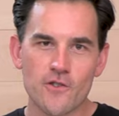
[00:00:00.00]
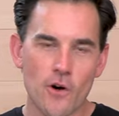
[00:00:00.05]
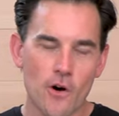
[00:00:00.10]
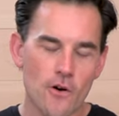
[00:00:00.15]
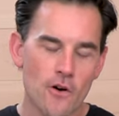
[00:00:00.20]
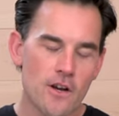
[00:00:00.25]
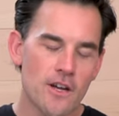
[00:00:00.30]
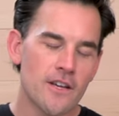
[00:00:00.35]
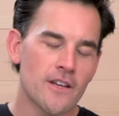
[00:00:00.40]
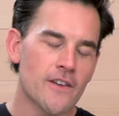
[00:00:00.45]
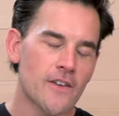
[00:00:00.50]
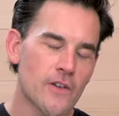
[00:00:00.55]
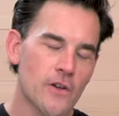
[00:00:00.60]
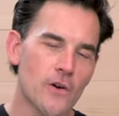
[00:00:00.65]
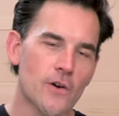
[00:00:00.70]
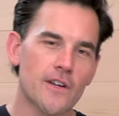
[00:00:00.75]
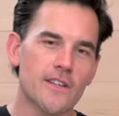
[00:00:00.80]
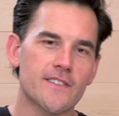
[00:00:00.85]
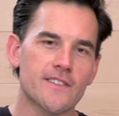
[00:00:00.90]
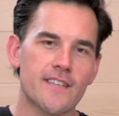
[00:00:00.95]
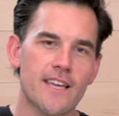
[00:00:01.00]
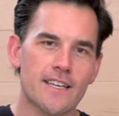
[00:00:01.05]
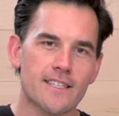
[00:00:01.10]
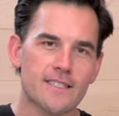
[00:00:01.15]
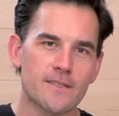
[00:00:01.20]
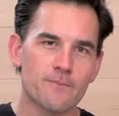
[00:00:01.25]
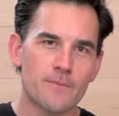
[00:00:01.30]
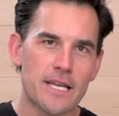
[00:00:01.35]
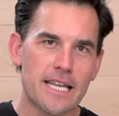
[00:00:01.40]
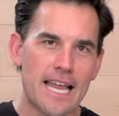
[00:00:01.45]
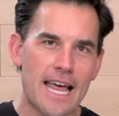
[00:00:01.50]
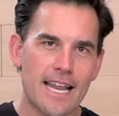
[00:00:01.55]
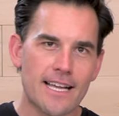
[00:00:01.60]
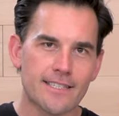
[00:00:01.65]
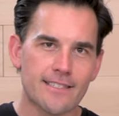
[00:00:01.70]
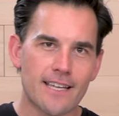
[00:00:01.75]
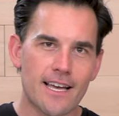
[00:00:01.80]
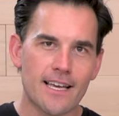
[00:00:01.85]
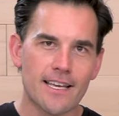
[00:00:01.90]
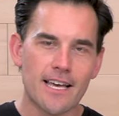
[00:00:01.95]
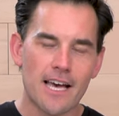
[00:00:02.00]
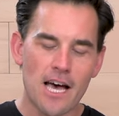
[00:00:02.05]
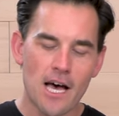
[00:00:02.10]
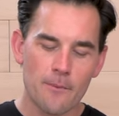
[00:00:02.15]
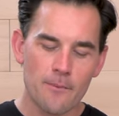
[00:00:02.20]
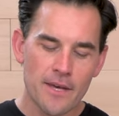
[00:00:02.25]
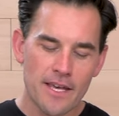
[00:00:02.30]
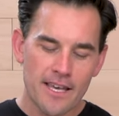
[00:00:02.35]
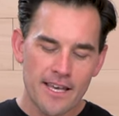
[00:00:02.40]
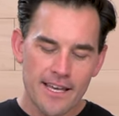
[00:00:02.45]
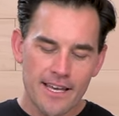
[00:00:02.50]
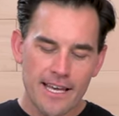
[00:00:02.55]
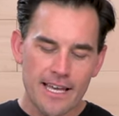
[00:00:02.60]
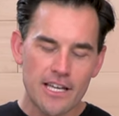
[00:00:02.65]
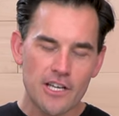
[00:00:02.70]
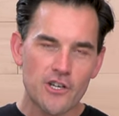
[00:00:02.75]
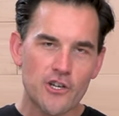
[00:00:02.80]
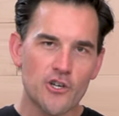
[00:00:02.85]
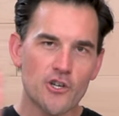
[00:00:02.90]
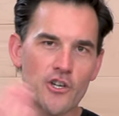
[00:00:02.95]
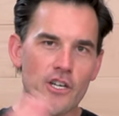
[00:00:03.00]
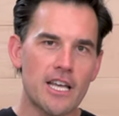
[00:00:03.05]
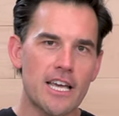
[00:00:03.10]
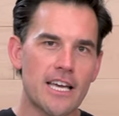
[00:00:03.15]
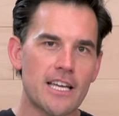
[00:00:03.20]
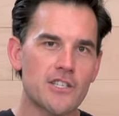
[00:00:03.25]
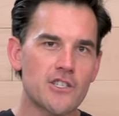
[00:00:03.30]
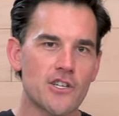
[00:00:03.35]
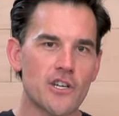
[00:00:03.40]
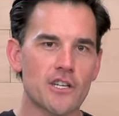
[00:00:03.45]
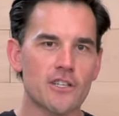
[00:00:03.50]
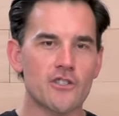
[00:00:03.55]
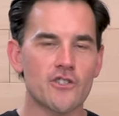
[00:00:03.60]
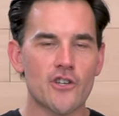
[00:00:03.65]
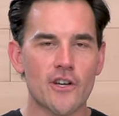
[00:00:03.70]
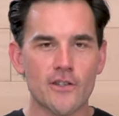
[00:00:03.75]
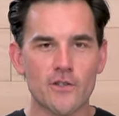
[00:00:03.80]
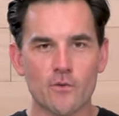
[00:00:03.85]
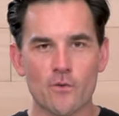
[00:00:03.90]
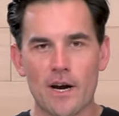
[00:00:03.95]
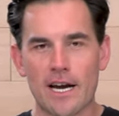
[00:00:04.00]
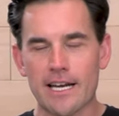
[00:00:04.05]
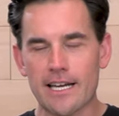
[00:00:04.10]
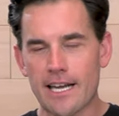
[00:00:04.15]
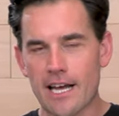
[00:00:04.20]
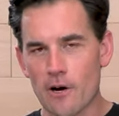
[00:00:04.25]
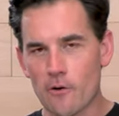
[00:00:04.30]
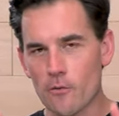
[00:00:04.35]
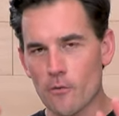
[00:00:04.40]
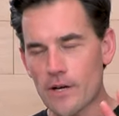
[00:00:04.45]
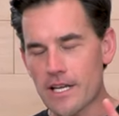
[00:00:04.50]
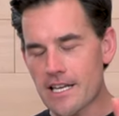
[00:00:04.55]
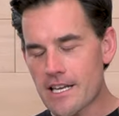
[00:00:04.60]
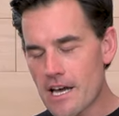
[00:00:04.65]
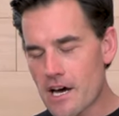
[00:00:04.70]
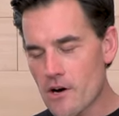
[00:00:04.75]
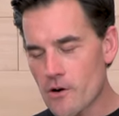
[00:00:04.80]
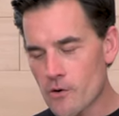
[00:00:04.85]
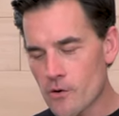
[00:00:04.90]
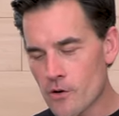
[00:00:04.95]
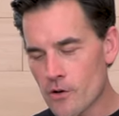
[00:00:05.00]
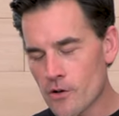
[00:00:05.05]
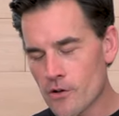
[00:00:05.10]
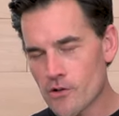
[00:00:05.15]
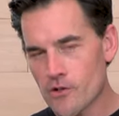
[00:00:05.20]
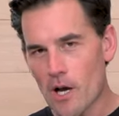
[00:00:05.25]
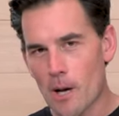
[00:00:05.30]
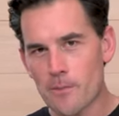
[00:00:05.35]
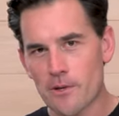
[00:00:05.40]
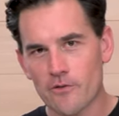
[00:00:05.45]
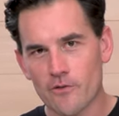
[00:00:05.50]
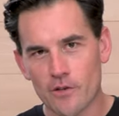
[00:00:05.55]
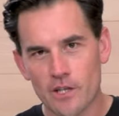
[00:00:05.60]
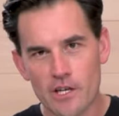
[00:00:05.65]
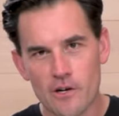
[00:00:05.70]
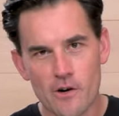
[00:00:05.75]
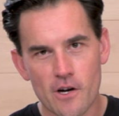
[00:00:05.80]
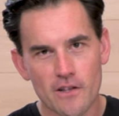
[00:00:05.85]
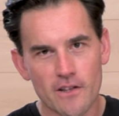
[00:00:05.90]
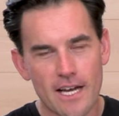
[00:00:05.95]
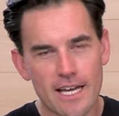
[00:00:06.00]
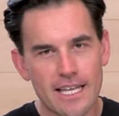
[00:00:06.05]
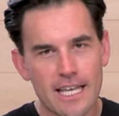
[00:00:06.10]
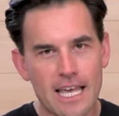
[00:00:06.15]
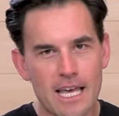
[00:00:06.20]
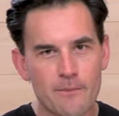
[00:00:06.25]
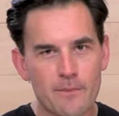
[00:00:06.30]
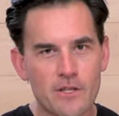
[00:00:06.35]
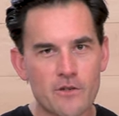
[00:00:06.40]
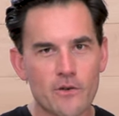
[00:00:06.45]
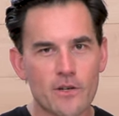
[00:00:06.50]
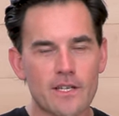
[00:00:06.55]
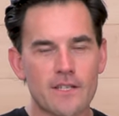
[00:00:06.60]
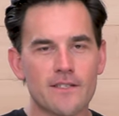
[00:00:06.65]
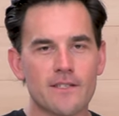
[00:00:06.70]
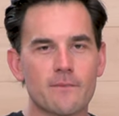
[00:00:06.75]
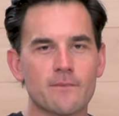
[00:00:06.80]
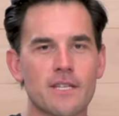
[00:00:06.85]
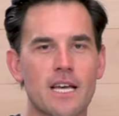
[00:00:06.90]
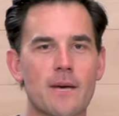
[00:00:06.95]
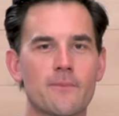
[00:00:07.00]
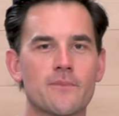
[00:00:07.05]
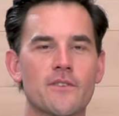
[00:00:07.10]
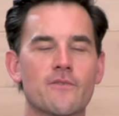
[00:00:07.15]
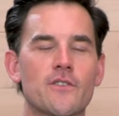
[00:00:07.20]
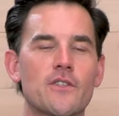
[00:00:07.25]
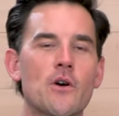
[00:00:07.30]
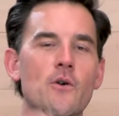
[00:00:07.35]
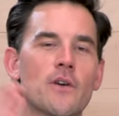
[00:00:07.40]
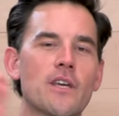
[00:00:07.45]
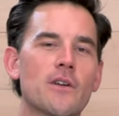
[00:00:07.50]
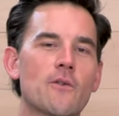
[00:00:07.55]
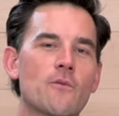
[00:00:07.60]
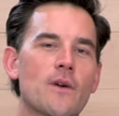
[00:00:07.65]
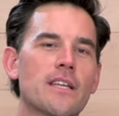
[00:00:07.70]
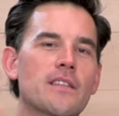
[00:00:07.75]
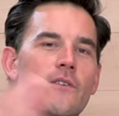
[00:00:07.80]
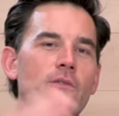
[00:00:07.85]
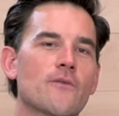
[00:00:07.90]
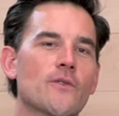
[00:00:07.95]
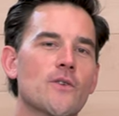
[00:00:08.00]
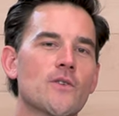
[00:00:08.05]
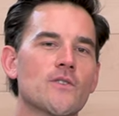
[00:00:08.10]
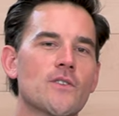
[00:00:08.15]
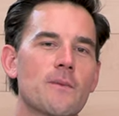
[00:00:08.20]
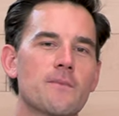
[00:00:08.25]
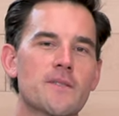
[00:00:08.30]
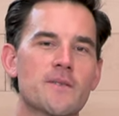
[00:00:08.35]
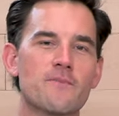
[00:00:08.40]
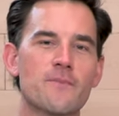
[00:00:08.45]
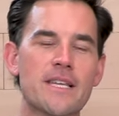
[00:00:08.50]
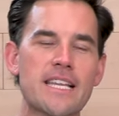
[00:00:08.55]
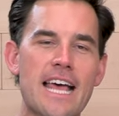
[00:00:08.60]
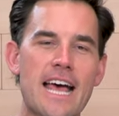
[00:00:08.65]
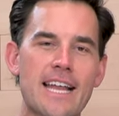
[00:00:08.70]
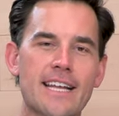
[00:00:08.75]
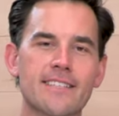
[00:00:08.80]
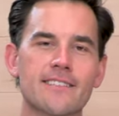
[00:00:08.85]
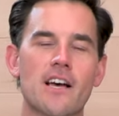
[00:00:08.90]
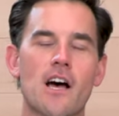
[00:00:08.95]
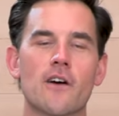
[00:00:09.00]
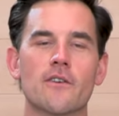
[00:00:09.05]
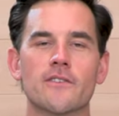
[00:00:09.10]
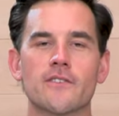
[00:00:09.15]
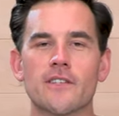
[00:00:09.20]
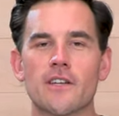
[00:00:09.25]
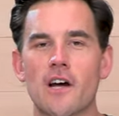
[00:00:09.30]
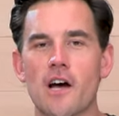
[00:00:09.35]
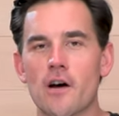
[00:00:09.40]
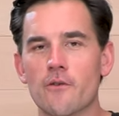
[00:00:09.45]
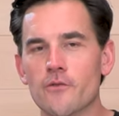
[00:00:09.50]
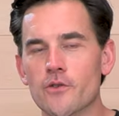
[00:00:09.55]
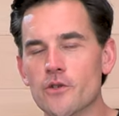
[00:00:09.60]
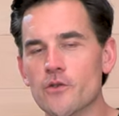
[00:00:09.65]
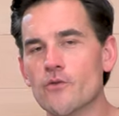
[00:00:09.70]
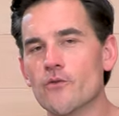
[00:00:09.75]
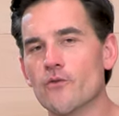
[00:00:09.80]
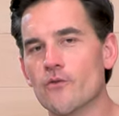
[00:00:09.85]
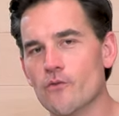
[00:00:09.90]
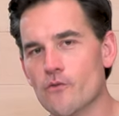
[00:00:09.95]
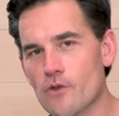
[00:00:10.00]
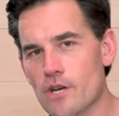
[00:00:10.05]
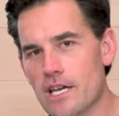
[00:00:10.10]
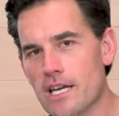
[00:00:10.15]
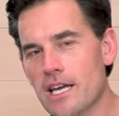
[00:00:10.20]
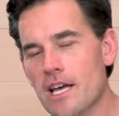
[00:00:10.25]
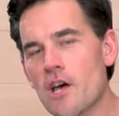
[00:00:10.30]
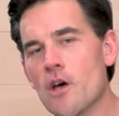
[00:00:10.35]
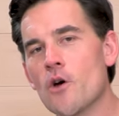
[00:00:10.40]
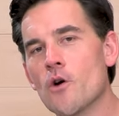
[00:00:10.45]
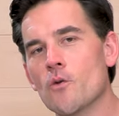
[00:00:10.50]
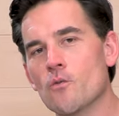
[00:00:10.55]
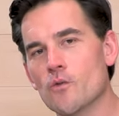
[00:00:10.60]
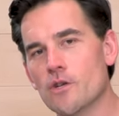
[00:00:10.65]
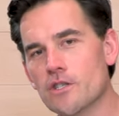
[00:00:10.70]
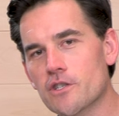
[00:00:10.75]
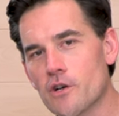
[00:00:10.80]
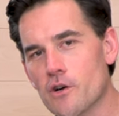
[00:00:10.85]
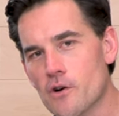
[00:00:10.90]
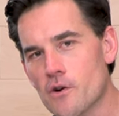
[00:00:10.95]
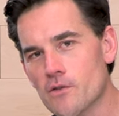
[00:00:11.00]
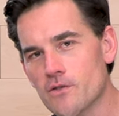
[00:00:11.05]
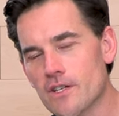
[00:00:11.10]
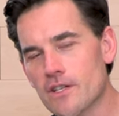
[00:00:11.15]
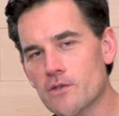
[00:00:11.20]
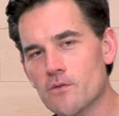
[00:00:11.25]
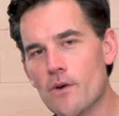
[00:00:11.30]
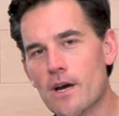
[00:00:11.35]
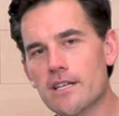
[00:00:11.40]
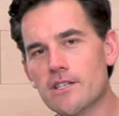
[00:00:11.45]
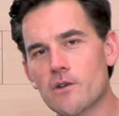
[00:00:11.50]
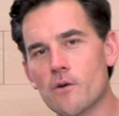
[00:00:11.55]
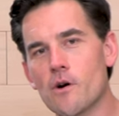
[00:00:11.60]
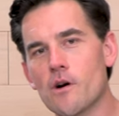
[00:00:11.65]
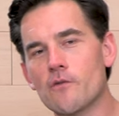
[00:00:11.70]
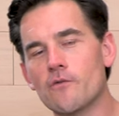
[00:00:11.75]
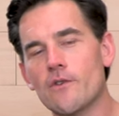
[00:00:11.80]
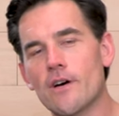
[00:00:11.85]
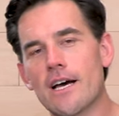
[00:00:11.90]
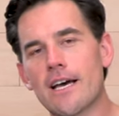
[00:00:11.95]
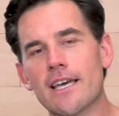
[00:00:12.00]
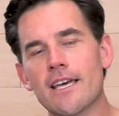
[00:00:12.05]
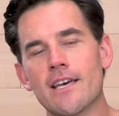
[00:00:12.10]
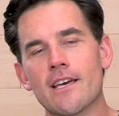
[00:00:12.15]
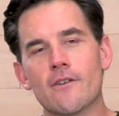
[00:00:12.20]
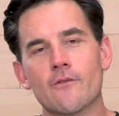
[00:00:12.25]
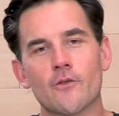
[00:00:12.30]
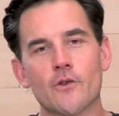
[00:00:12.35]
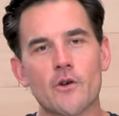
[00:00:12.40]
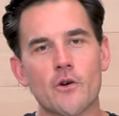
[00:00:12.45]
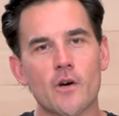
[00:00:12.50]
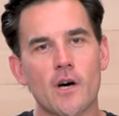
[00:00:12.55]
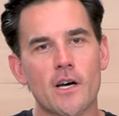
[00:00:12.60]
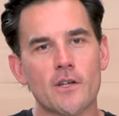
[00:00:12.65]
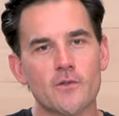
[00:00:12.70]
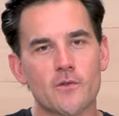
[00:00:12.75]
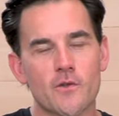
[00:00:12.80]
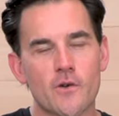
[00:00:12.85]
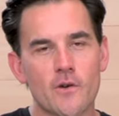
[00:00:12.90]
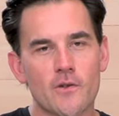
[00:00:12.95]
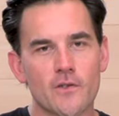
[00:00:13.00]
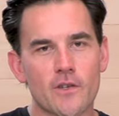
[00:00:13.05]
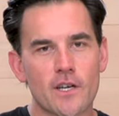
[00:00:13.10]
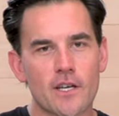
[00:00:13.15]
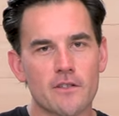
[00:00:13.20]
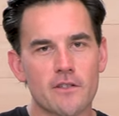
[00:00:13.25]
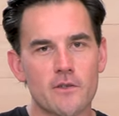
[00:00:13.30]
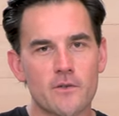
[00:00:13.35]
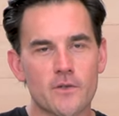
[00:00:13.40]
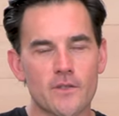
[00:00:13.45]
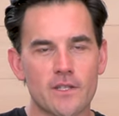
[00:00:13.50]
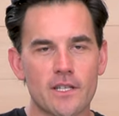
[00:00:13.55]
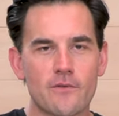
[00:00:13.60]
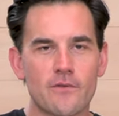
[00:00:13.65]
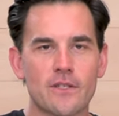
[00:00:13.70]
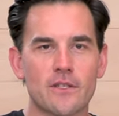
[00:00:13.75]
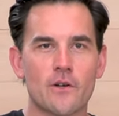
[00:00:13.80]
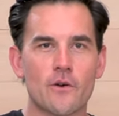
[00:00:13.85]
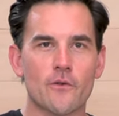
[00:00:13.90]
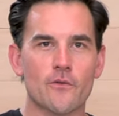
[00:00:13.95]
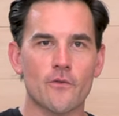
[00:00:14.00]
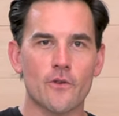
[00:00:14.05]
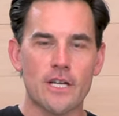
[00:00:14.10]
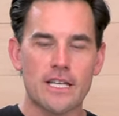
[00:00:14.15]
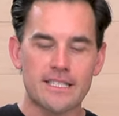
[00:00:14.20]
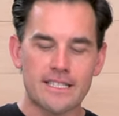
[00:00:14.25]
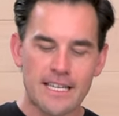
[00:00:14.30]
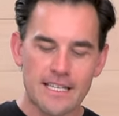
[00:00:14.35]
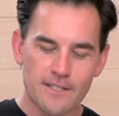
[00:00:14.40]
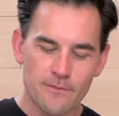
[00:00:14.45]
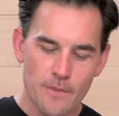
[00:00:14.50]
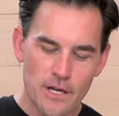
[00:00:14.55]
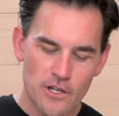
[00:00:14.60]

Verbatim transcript: chart you're going to see at speedaddicts.com, and it should hit you just right. Now, we know shopping for gear online can be tricky sometimes. If you don't get it right the first time, Speed Addicts is going to offer you free returns. That's right, to qualify for no cost returns, all you have to do is live in the lower 48 states,